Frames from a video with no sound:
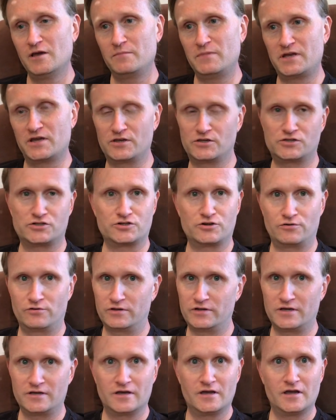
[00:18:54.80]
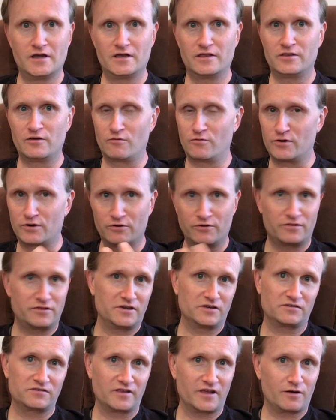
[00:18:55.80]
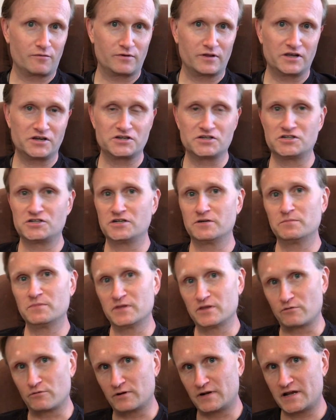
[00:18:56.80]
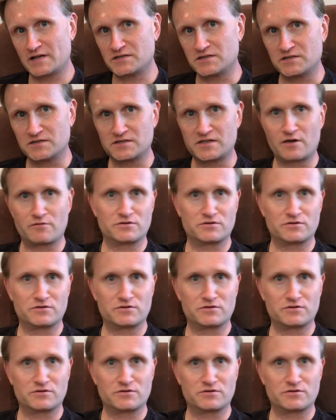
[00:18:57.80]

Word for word: because surely there were good things to that relationship and there were lessons.